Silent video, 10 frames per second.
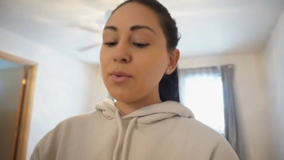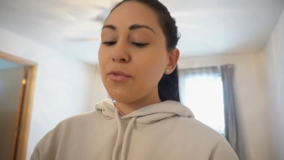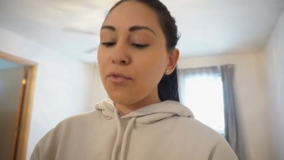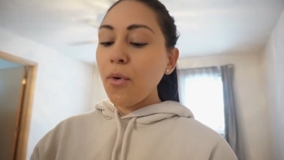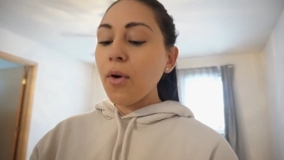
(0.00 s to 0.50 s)

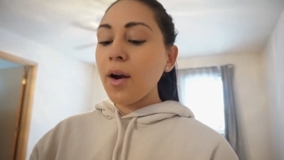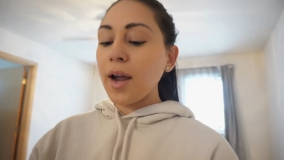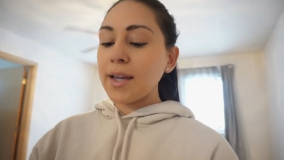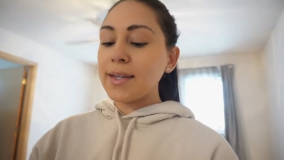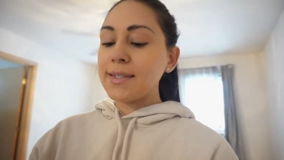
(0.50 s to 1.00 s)
before
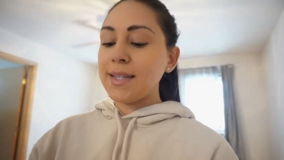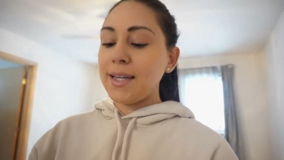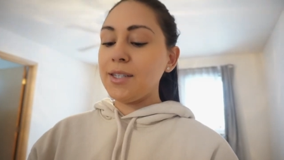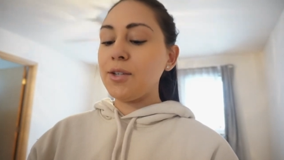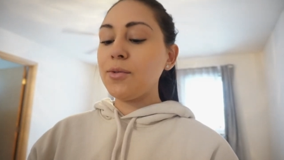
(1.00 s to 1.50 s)
I
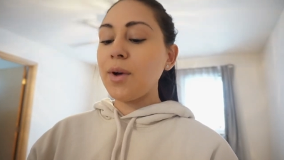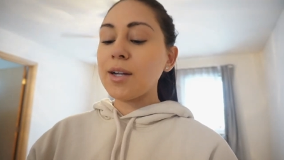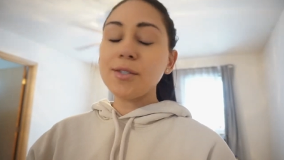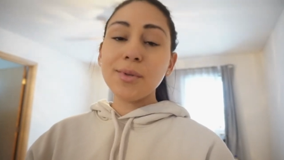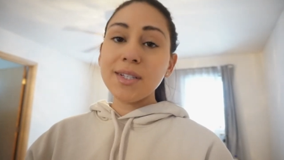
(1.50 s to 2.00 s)
continue,
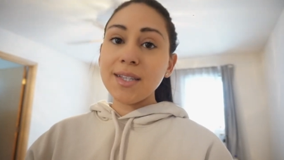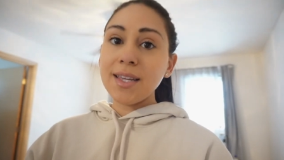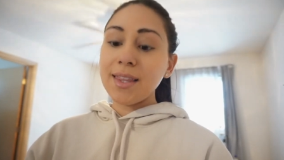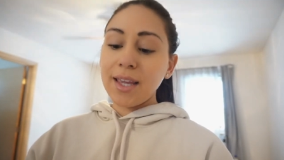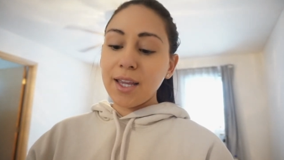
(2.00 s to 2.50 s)
I just want to
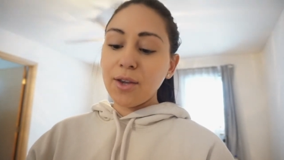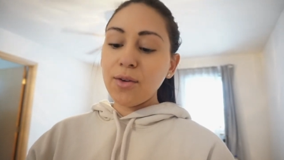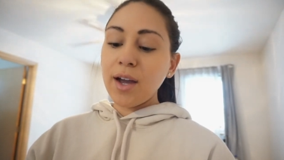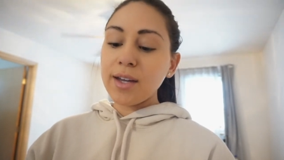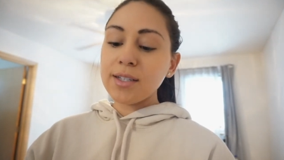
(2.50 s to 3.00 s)
say thank you
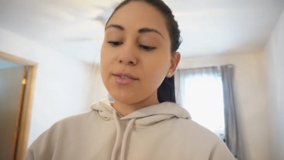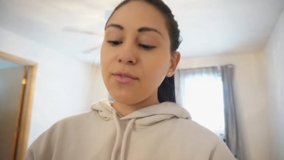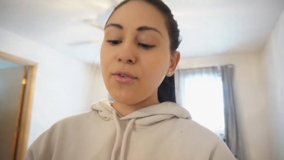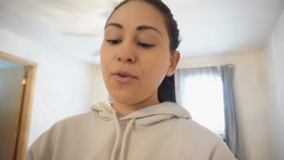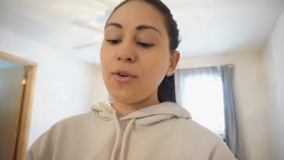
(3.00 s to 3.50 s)
guys
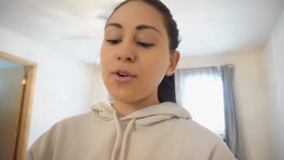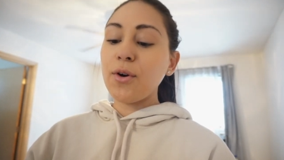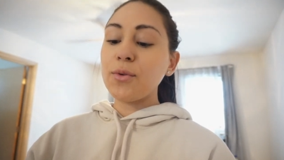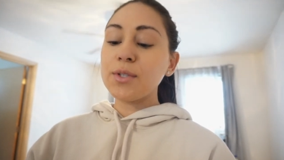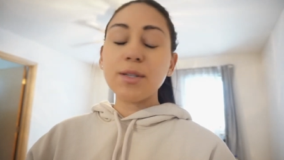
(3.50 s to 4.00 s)
for
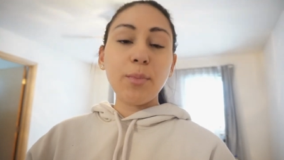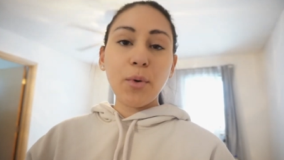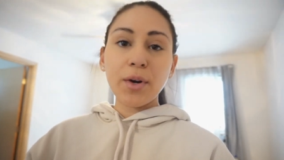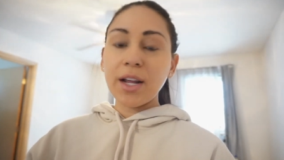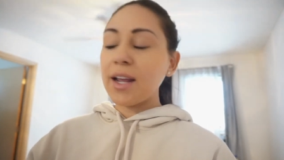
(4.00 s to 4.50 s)
always
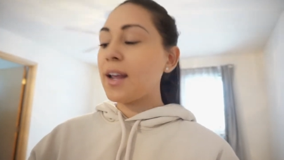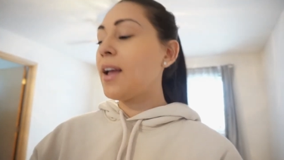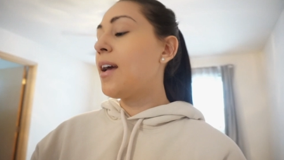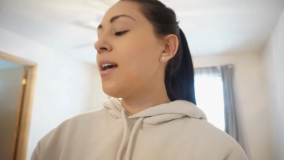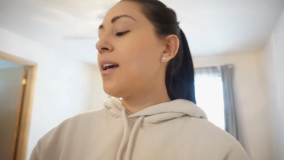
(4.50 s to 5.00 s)
supporting
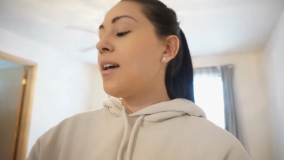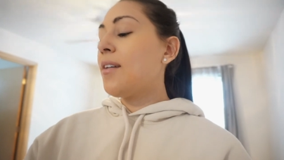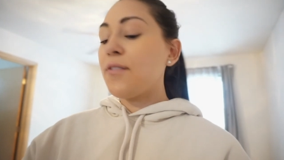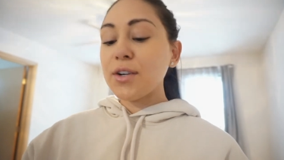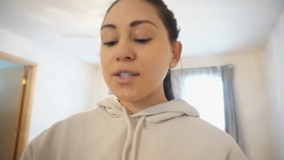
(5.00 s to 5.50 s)

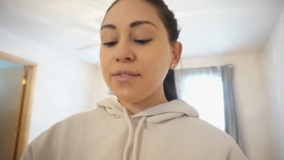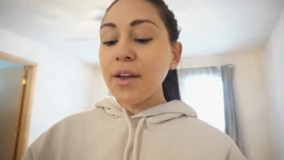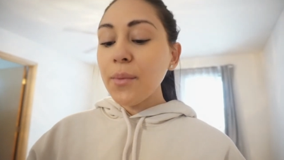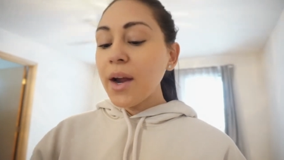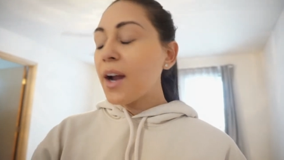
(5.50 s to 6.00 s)
Versa
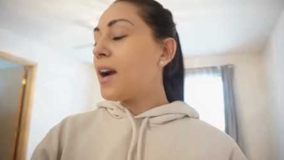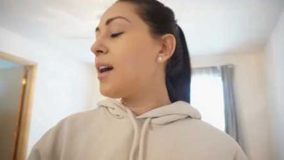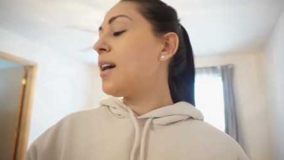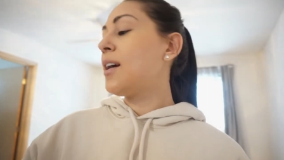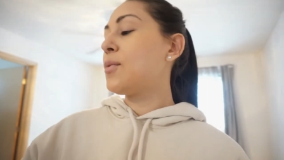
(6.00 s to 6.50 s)

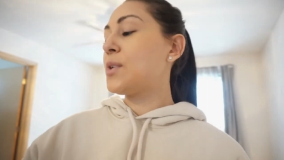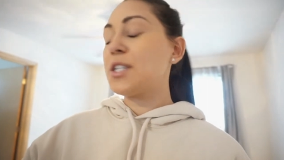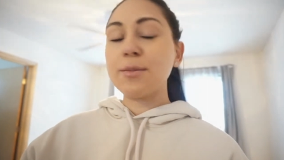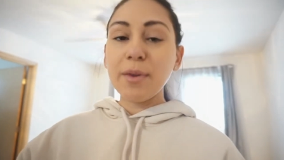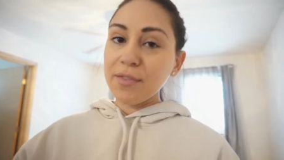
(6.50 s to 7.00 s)
Fitwear, which
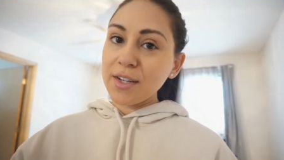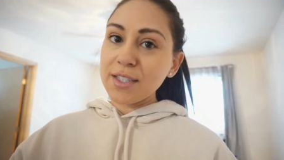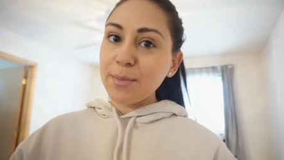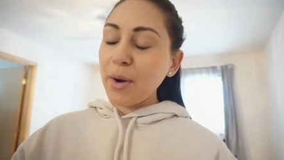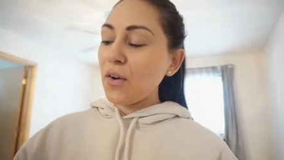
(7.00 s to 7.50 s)
is my
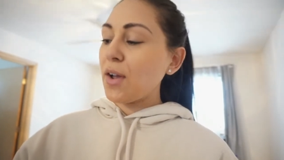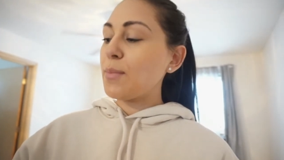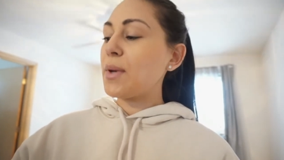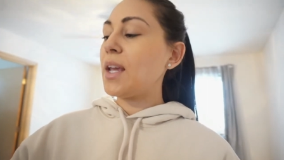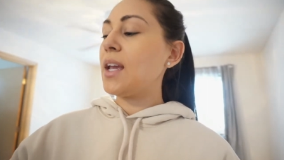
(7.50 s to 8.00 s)
fitness apparel
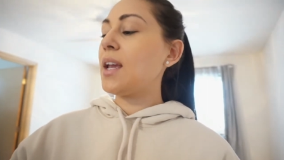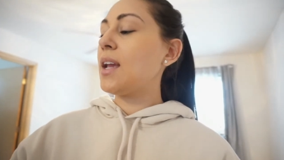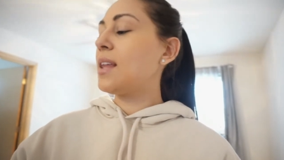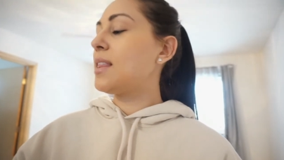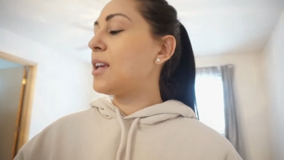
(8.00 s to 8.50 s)

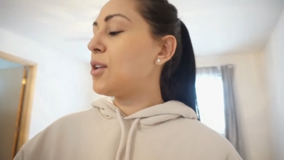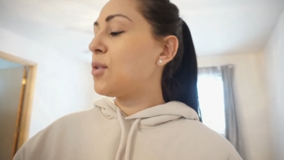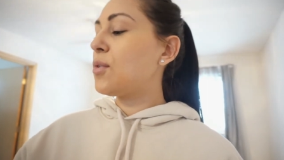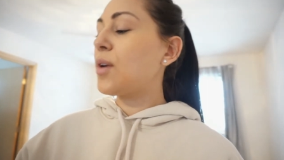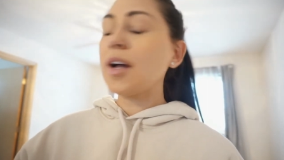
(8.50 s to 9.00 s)
company. Thank
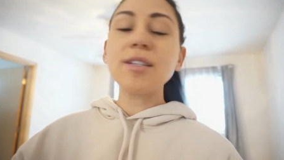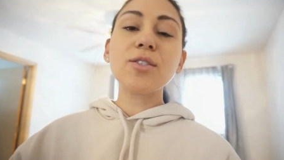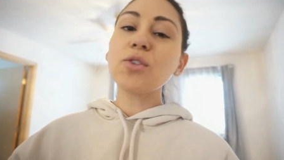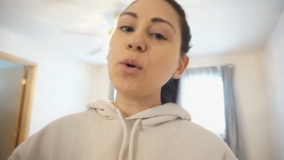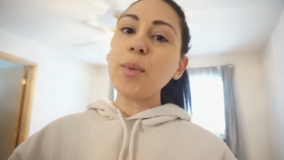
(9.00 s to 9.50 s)
you guys
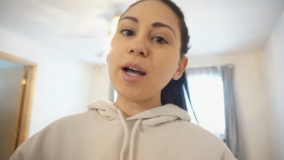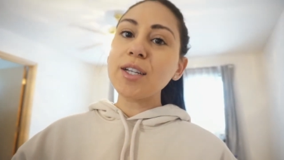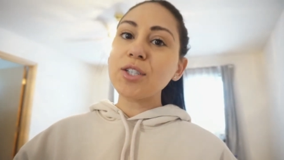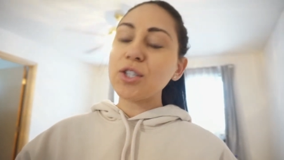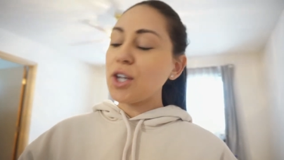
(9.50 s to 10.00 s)
so
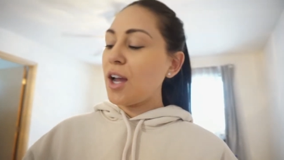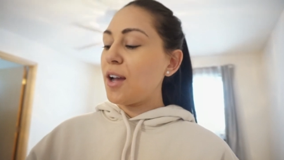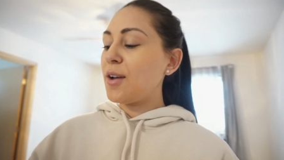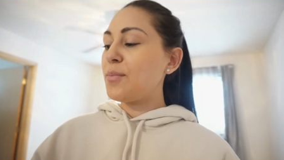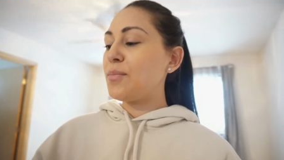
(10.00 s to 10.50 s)
much.
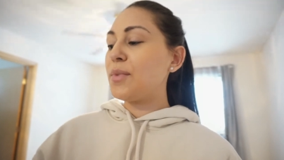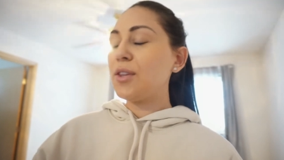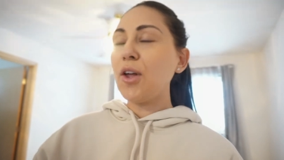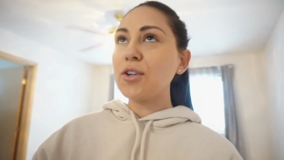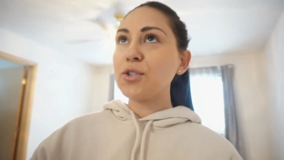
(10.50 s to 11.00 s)
Um,
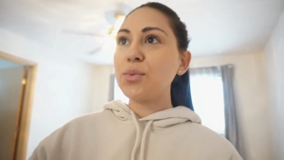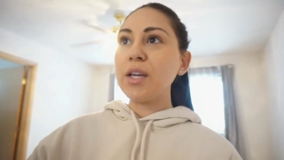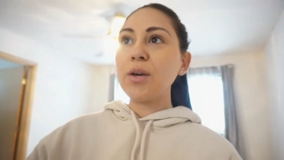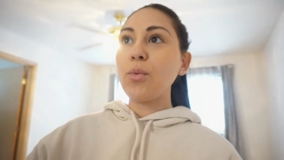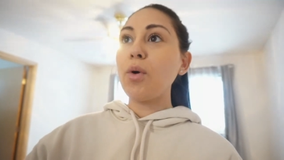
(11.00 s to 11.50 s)
launch
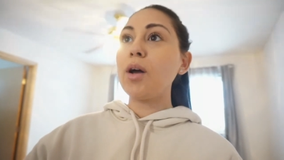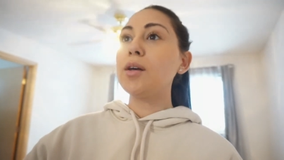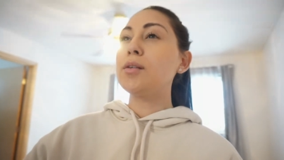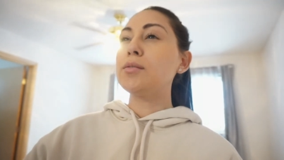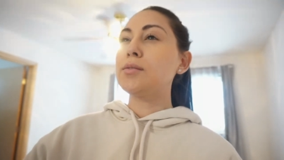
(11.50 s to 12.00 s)
week
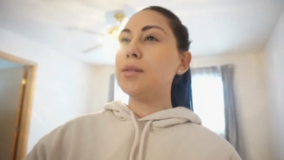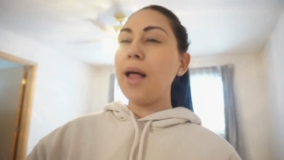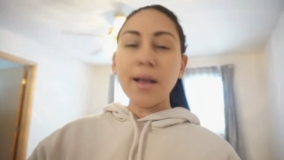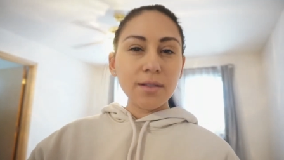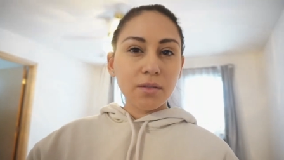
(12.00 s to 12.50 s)
was
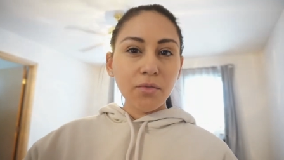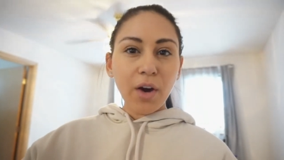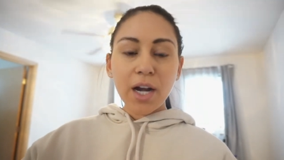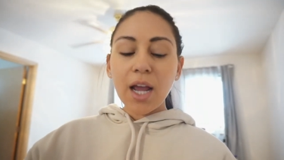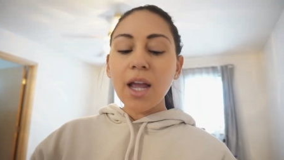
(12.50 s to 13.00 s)
last
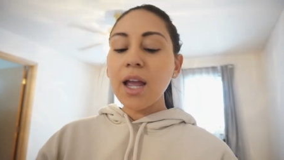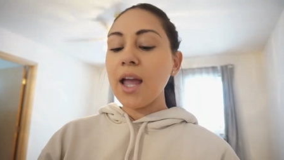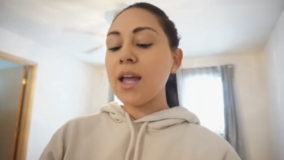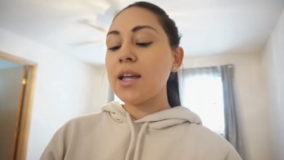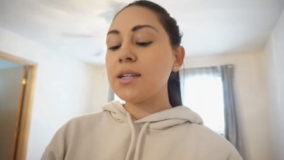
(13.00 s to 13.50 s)
Friday
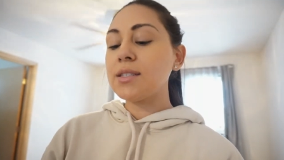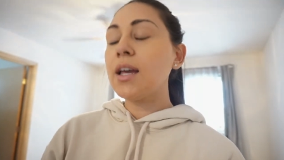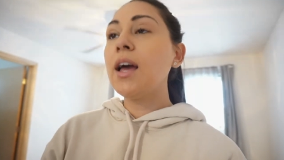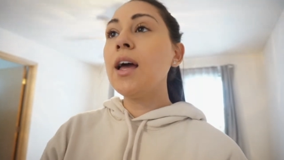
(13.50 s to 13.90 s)
and